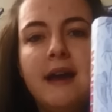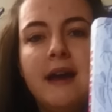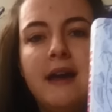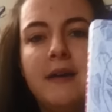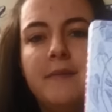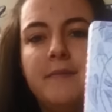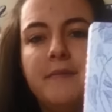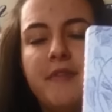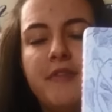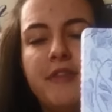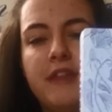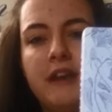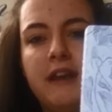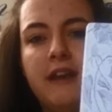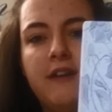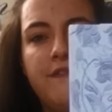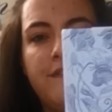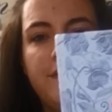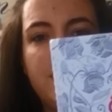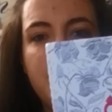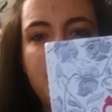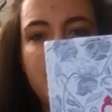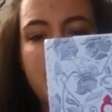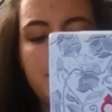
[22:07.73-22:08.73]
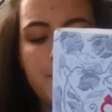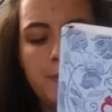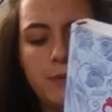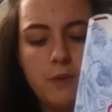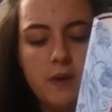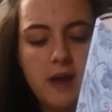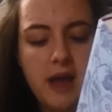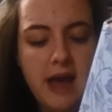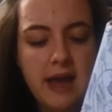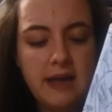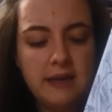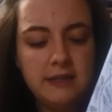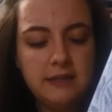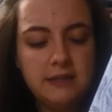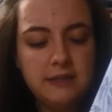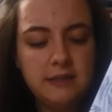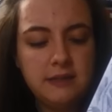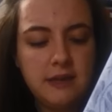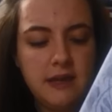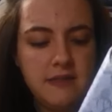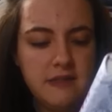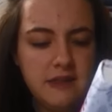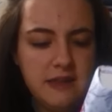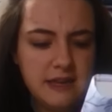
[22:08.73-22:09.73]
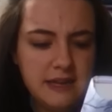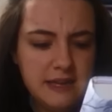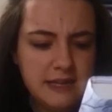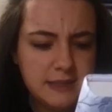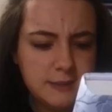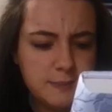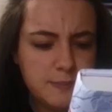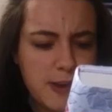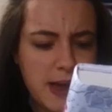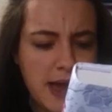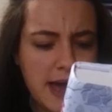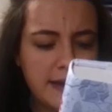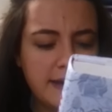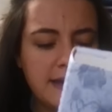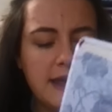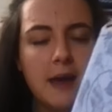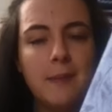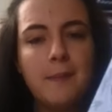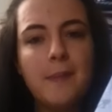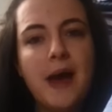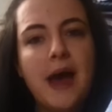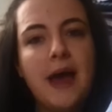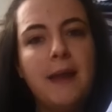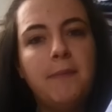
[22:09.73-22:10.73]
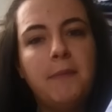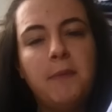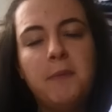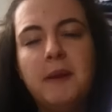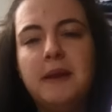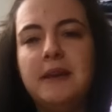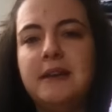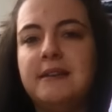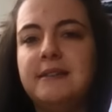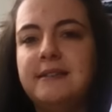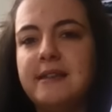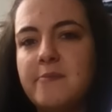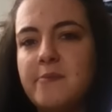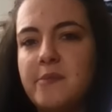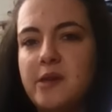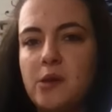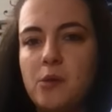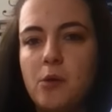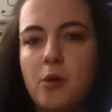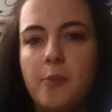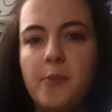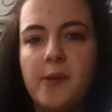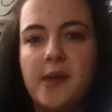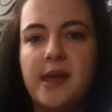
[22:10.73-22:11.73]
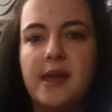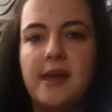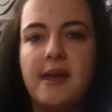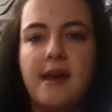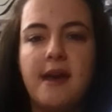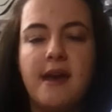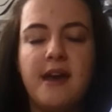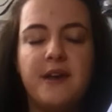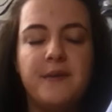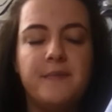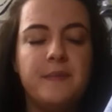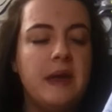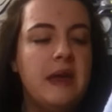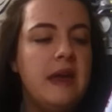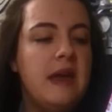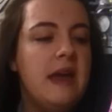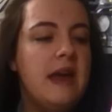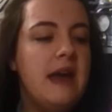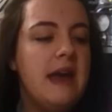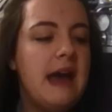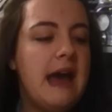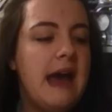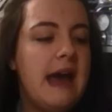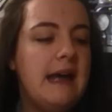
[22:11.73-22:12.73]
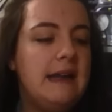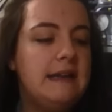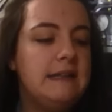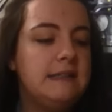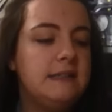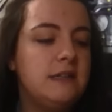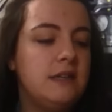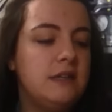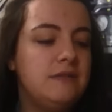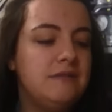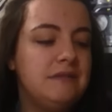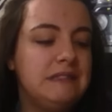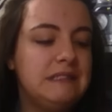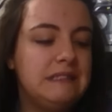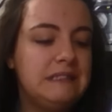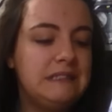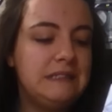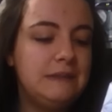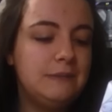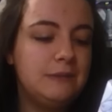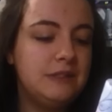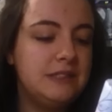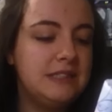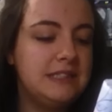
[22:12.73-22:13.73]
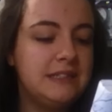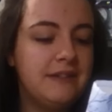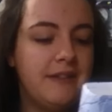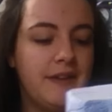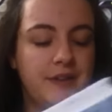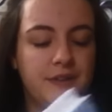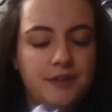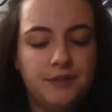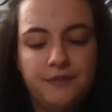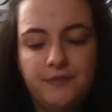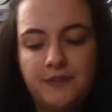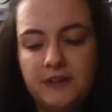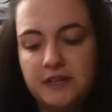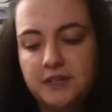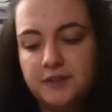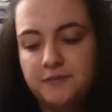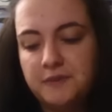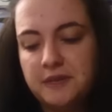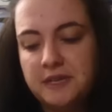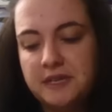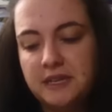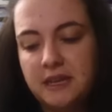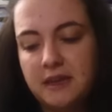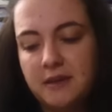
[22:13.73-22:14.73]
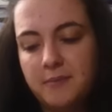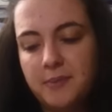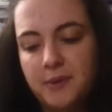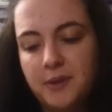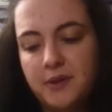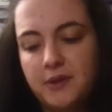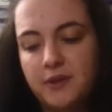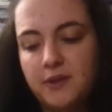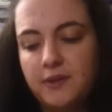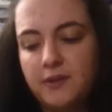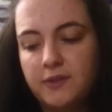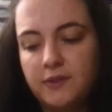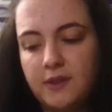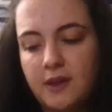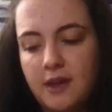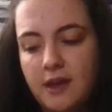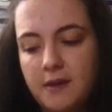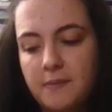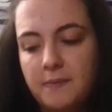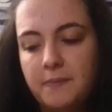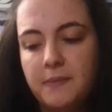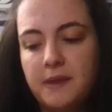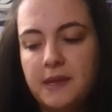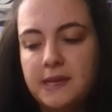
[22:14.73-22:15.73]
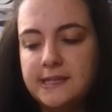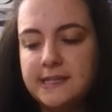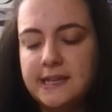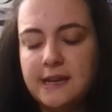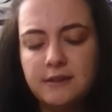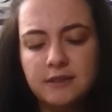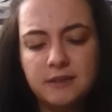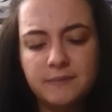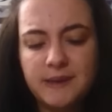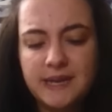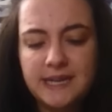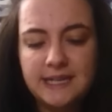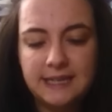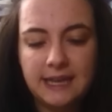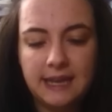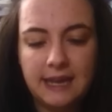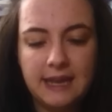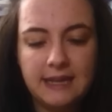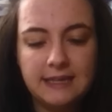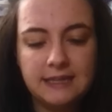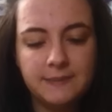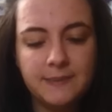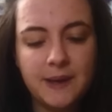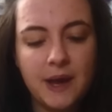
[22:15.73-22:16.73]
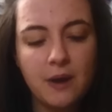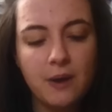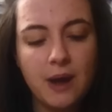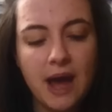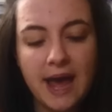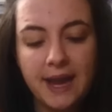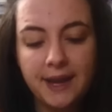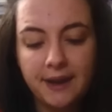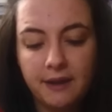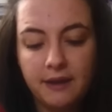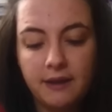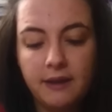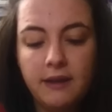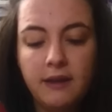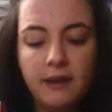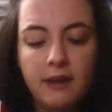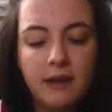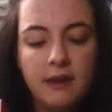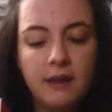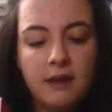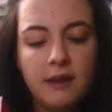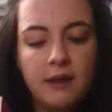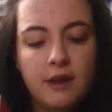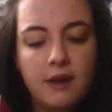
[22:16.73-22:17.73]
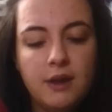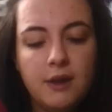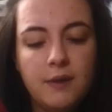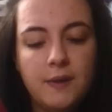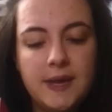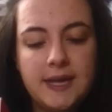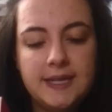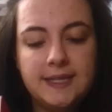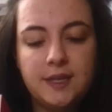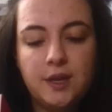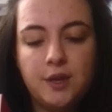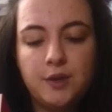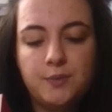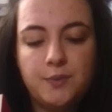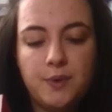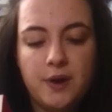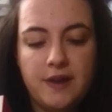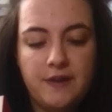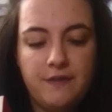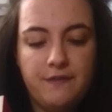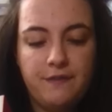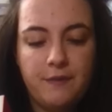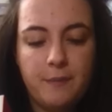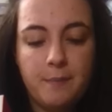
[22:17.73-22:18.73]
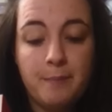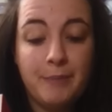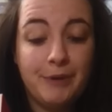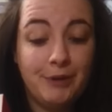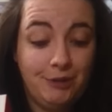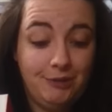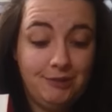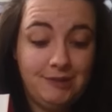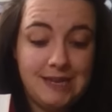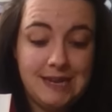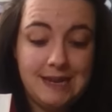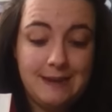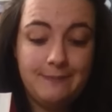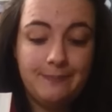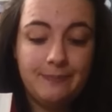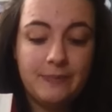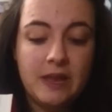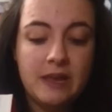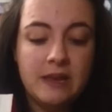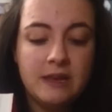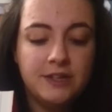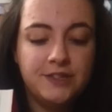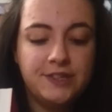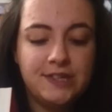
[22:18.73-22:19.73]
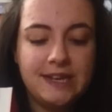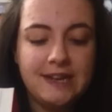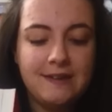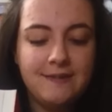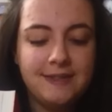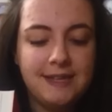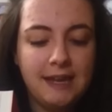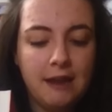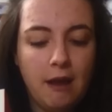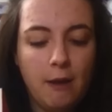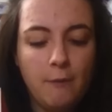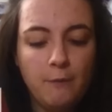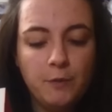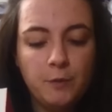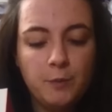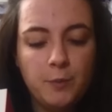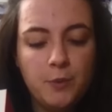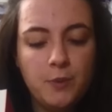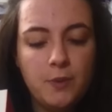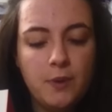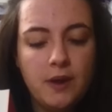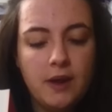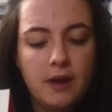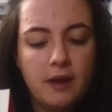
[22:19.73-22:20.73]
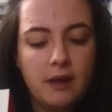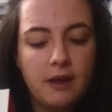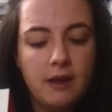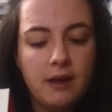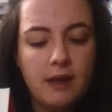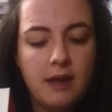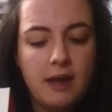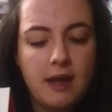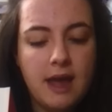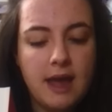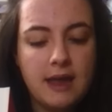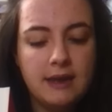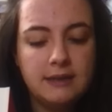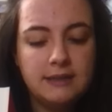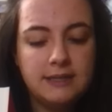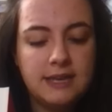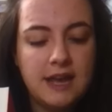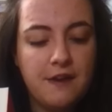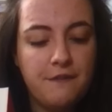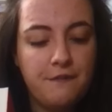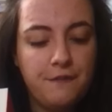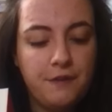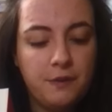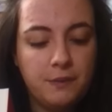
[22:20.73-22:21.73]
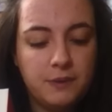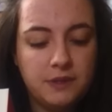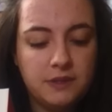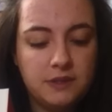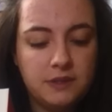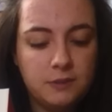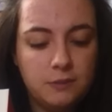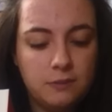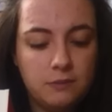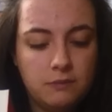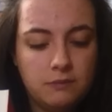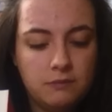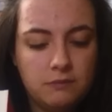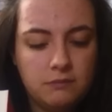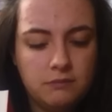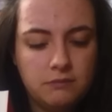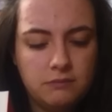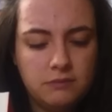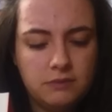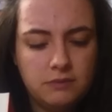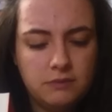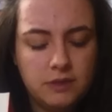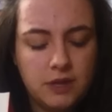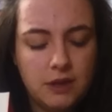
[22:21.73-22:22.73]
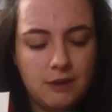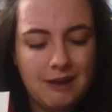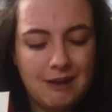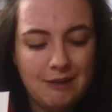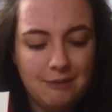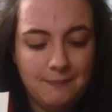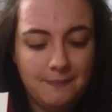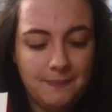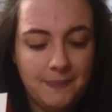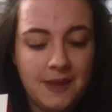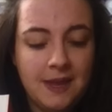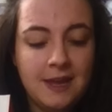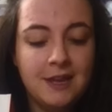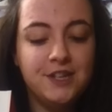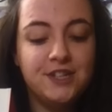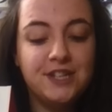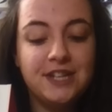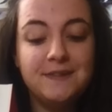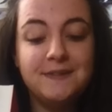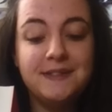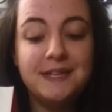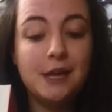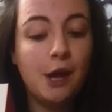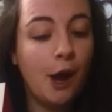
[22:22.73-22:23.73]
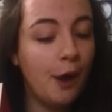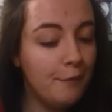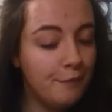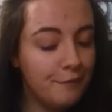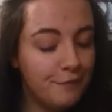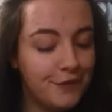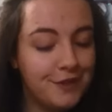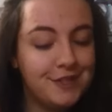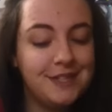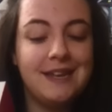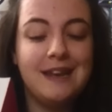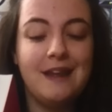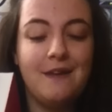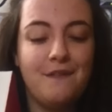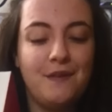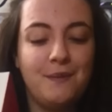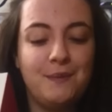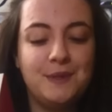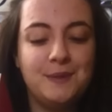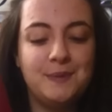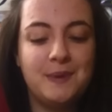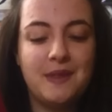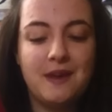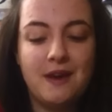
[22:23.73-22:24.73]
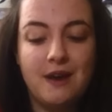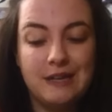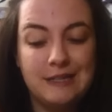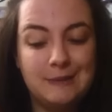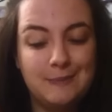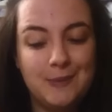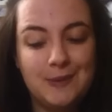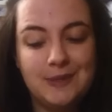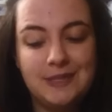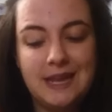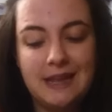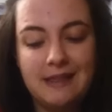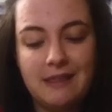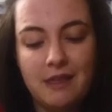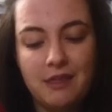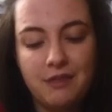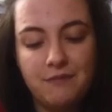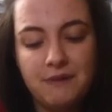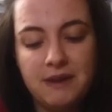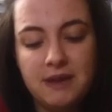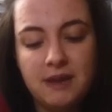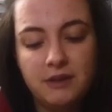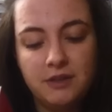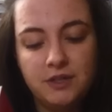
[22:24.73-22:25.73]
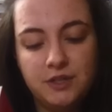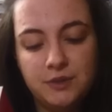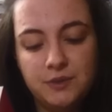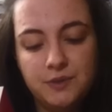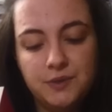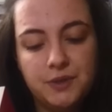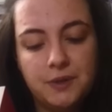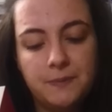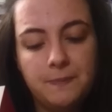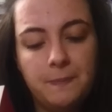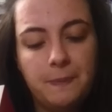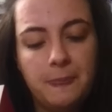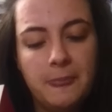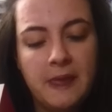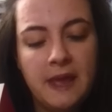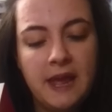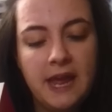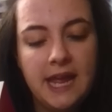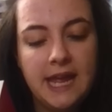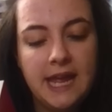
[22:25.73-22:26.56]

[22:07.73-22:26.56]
The lovely people at, I think it's Pan Macmillan sent me a copy. And I really want to get around to finish reading it because it sounds amazing. It's about Anna, who is a good wife, mostly. She lives in comfortable and affluence. No, hang on. She lives in comfort and affluence with her husband and their 3 young children.